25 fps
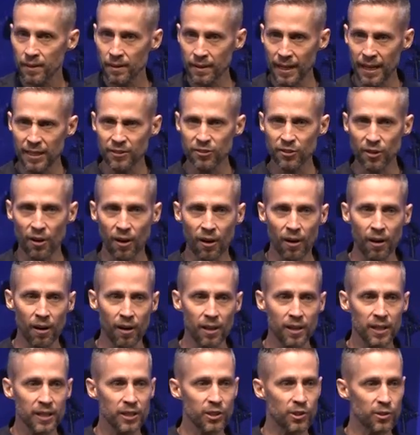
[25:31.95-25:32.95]
Let's
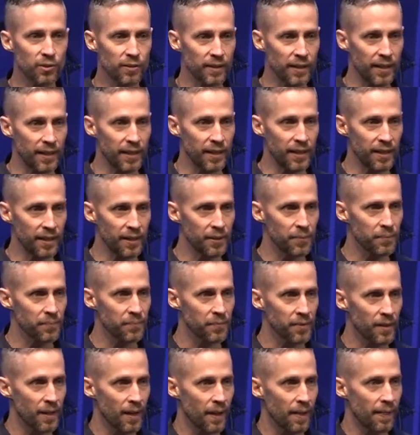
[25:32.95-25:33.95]
all agree
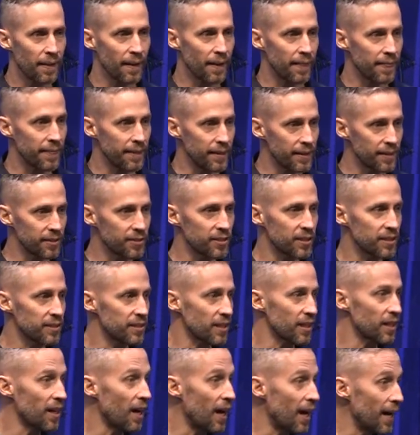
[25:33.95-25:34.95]
that this
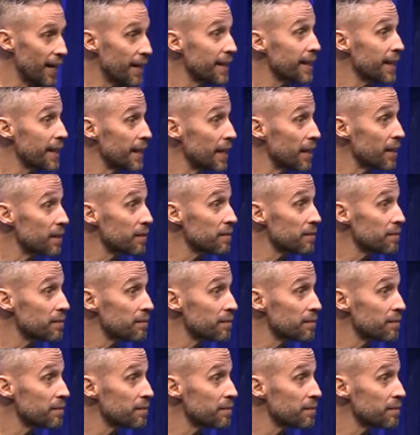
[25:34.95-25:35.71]
is a God thing.